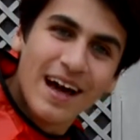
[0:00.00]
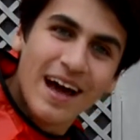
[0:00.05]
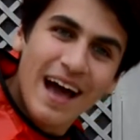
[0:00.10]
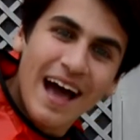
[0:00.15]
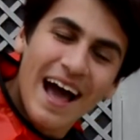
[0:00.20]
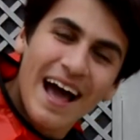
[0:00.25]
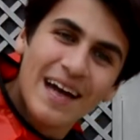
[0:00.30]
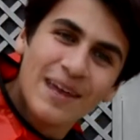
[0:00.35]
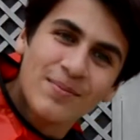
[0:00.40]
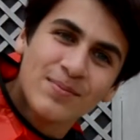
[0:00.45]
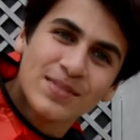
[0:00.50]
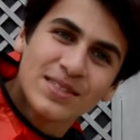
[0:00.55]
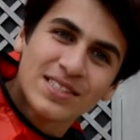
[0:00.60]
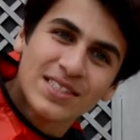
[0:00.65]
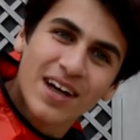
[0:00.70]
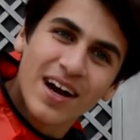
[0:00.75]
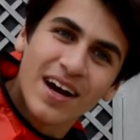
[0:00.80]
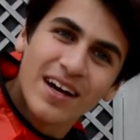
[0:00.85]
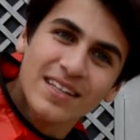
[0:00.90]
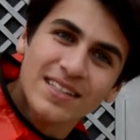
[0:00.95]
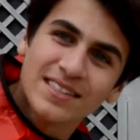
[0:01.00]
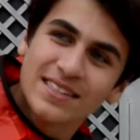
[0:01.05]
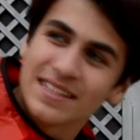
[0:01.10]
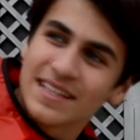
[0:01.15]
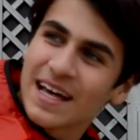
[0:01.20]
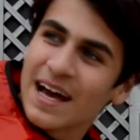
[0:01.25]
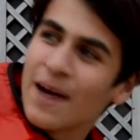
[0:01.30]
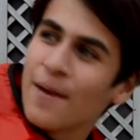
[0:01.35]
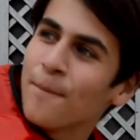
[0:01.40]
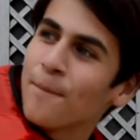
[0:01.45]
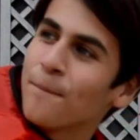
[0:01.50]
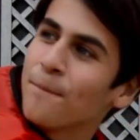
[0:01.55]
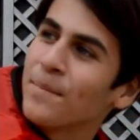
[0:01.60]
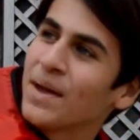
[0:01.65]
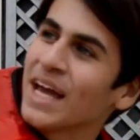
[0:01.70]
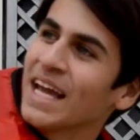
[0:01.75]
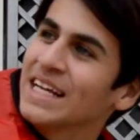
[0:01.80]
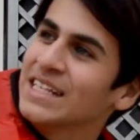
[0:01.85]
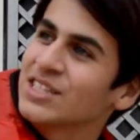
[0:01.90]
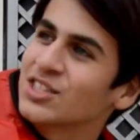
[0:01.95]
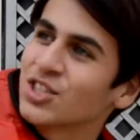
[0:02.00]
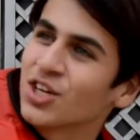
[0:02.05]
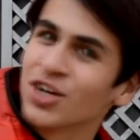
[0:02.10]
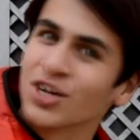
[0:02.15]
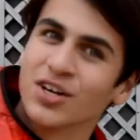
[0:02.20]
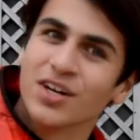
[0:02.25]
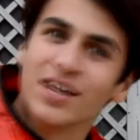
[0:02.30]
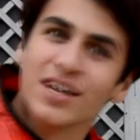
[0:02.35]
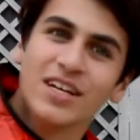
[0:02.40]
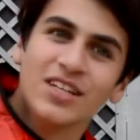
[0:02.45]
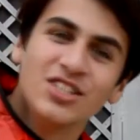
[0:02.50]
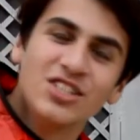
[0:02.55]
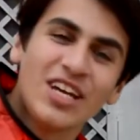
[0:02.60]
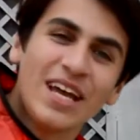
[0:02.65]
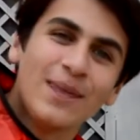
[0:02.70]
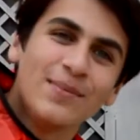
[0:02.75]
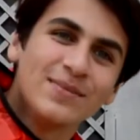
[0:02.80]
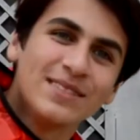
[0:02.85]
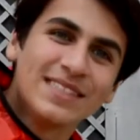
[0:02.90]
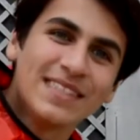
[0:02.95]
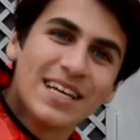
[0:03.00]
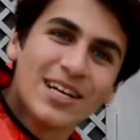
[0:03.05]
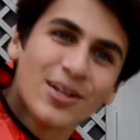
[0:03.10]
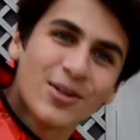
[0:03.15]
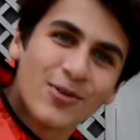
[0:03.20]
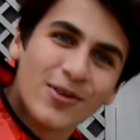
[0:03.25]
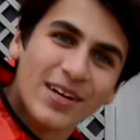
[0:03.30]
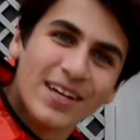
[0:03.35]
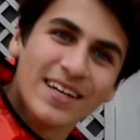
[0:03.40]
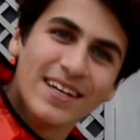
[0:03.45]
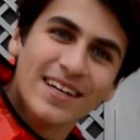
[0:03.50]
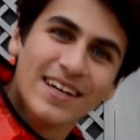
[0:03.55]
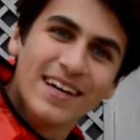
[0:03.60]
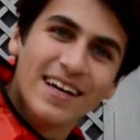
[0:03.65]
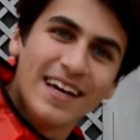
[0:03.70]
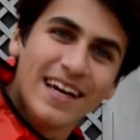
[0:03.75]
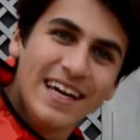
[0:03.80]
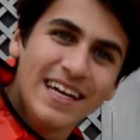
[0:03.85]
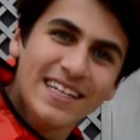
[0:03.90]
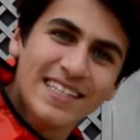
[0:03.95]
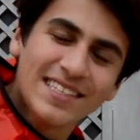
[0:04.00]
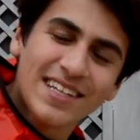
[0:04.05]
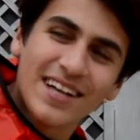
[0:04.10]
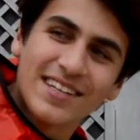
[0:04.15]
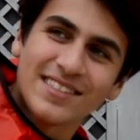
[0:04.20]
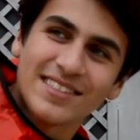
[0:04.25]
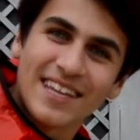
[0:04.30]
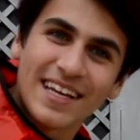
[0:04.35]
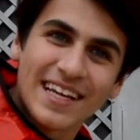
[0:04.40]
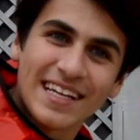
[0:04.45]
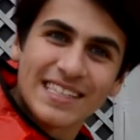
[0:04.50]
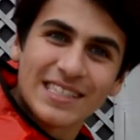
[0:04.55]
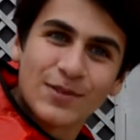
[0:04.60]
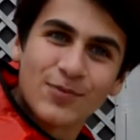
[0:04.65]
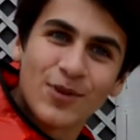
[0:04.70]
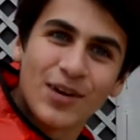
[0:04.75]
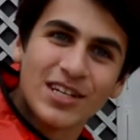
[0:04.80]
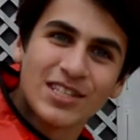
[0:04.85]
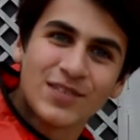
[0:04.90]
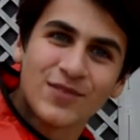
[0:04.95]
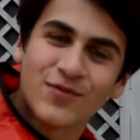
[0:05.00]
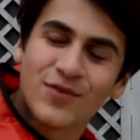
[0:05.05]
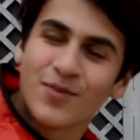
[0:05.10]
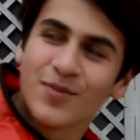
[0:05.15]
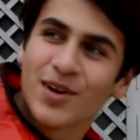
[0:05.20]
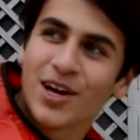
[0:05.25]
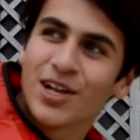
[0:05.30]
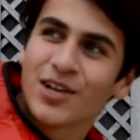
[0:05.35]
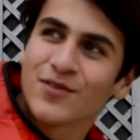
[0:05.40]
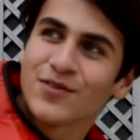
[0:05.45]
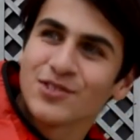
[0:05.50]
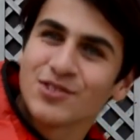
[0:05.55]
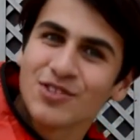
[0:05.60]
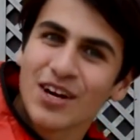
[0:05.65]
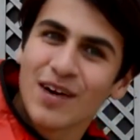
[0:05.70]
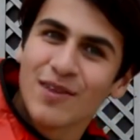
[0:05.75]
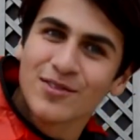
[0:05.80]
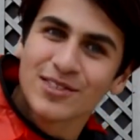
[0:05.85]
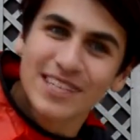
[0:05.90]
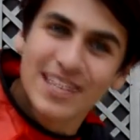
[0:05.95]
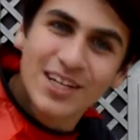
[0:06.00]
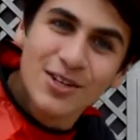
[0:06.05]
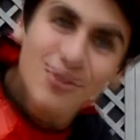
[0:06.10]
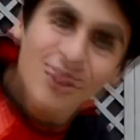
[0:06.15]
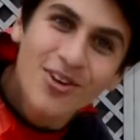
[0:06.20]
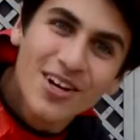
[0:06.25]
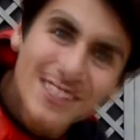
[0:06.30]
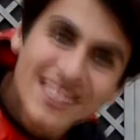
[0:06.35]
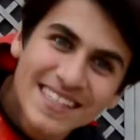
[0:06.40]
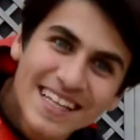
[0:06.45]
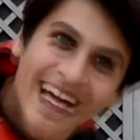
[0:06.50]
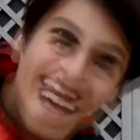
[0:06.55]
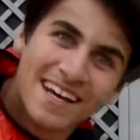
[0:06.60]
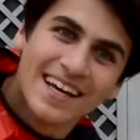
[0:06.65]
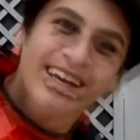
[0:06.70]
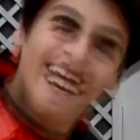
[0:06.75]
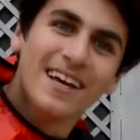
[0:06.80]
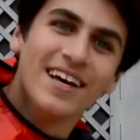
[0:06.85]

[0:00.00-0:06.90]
And besides, that painter, James Guillory, he decided to take inspiration from Gulliver's Travels. Like, who does that?